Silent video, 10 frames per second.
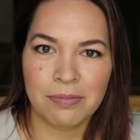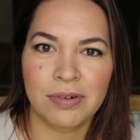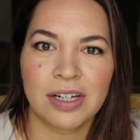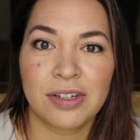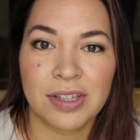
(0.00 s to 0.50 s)

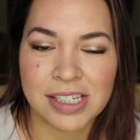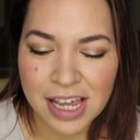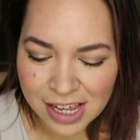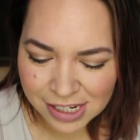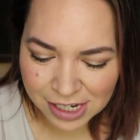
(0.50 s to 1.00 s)
We're gonna do this.
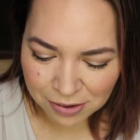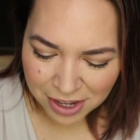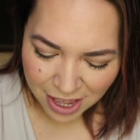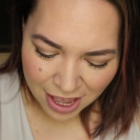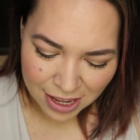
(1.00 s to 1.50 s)
So,
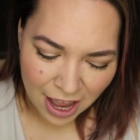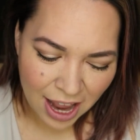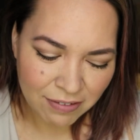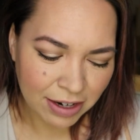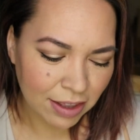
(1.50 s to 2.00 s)

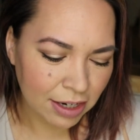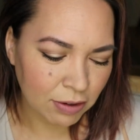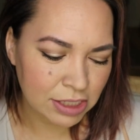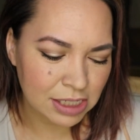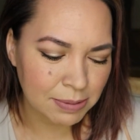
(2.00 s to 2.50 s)
I've had a lot of
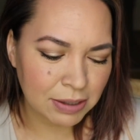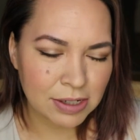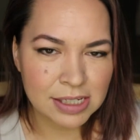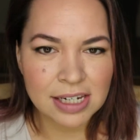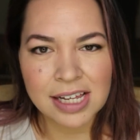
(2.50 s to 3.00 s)
questions about
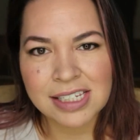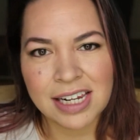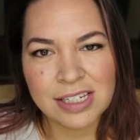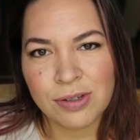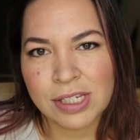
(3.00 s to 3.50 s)
Kirstin Ess, and
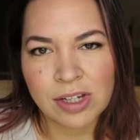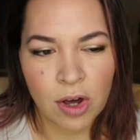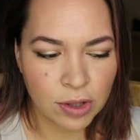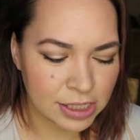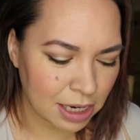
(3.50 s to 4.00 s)
I do this
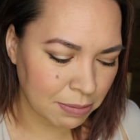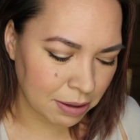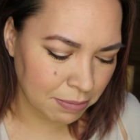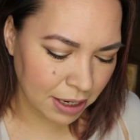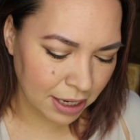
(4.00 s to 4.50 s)
all the time
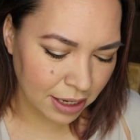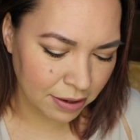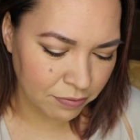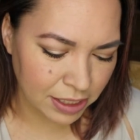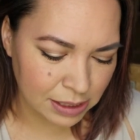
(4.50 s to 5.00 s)
on my
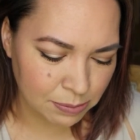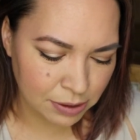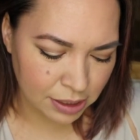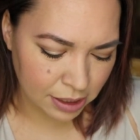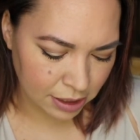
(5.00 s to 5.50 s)
Facebook